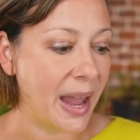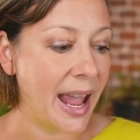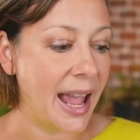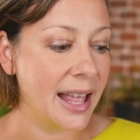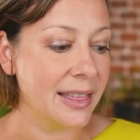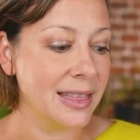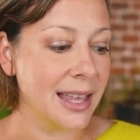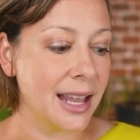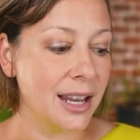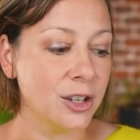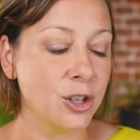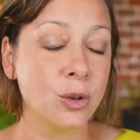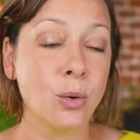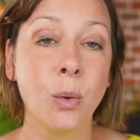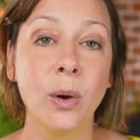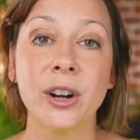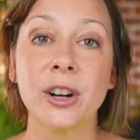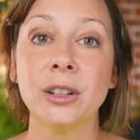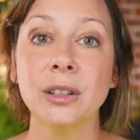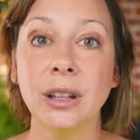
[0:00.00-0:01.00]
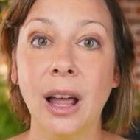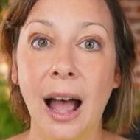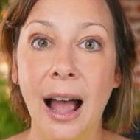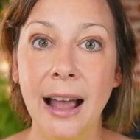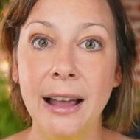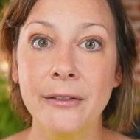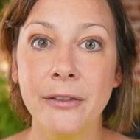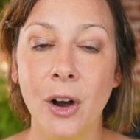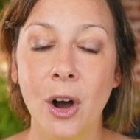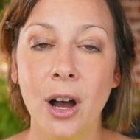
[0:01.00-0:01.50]
and then Twitter
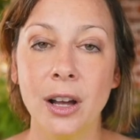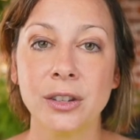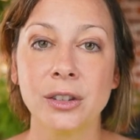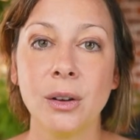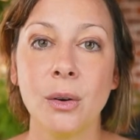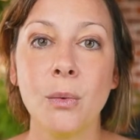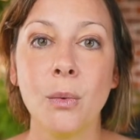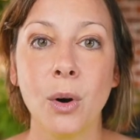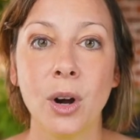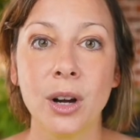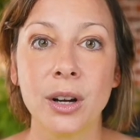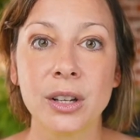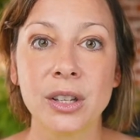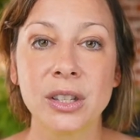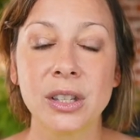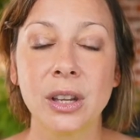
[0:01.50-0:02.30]
Live also works.